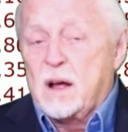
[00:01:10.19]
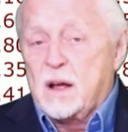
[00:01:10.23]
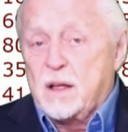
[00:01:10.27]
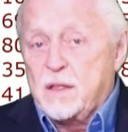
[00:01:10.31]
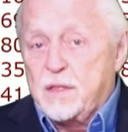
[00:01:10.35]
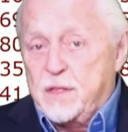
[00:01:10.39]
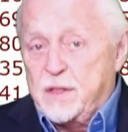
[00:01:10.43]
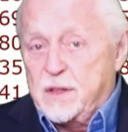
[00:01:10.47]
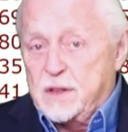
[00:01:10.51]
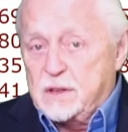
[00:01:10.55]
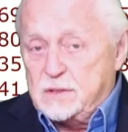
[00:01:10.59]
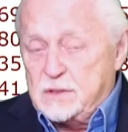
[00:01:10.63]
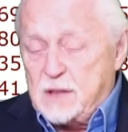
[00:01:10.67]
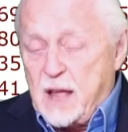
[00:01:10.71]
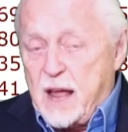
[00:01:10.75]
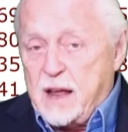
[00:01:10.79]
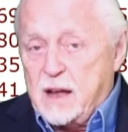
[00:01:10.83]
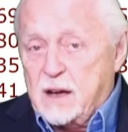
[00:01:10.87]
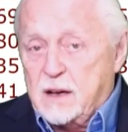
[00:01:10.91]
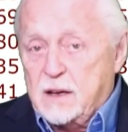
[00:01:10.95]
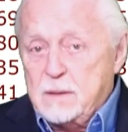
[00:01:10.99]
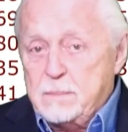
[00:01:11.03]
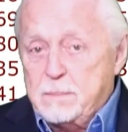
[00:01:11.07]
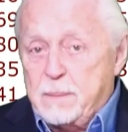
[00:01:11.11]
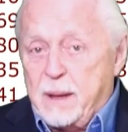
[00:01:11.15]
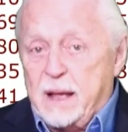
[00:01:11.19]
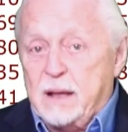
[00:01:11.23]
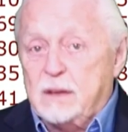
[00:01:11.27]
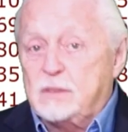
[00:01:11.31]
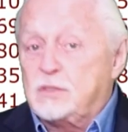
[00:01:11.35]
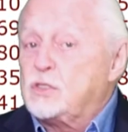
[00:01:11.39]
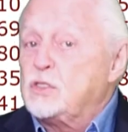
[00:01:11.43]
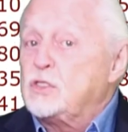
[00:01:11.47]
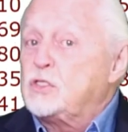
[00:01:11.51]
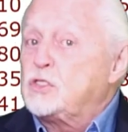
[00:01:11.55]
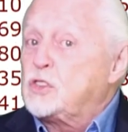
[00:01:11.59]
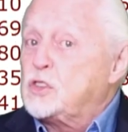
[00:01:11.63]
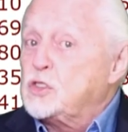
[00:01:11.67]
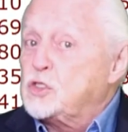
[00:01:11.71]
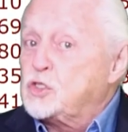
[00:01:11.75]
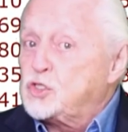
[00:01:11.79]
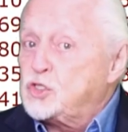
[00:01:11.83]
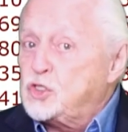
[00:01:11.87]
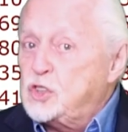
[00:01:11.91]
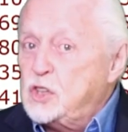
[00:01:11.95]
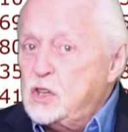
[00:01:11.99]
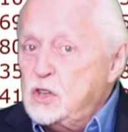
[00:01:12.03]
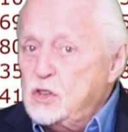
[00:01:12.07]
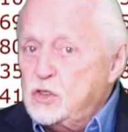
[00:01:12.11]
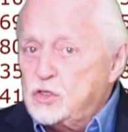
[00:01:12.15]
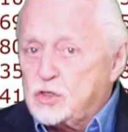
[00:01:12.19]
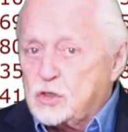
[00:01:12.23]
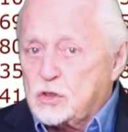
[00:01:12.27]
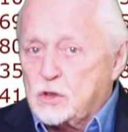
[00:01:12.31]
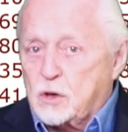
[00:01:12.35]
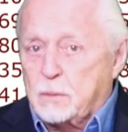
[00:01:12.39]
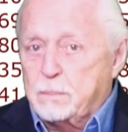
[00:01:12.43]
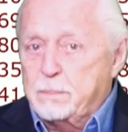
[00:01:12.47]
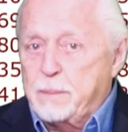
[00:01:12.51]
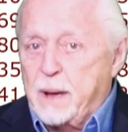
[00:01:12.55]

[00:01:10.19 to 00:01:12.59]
the daily basis, the seasonal